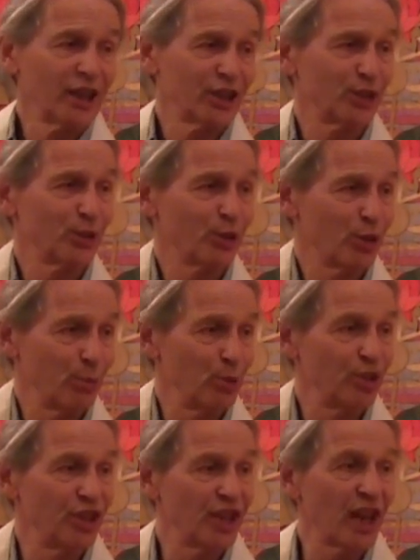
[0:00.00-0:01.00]
sort of
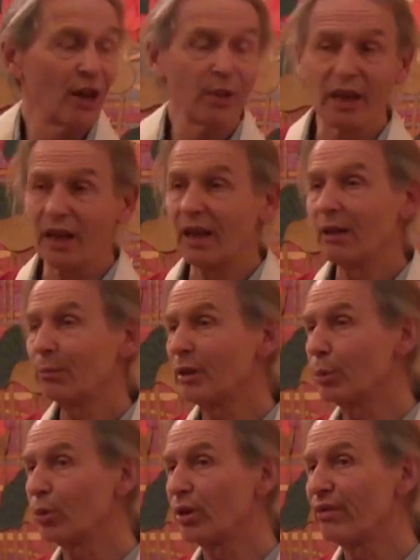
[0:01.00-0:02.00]
community down there, and
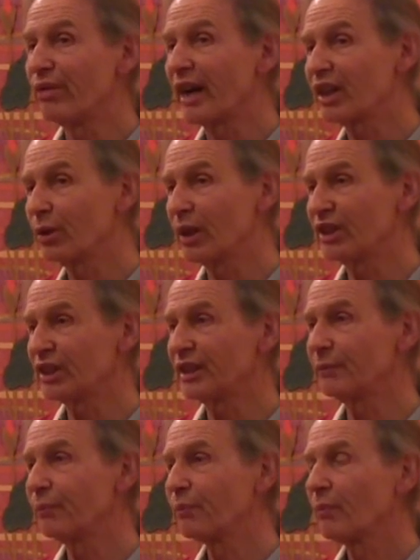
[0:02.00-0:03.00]
people were
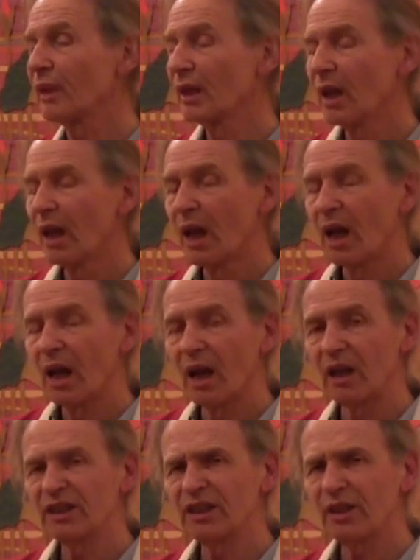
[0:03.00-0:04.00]
evacuated.
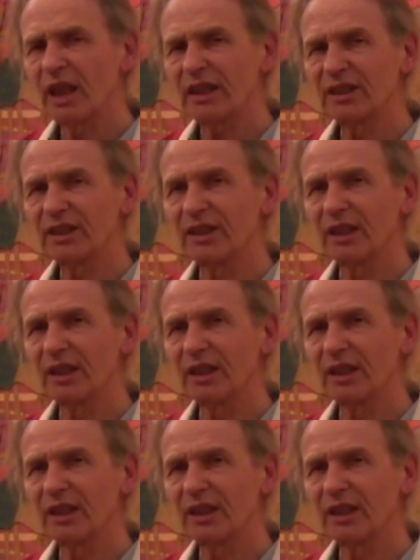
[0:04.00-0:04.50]
So that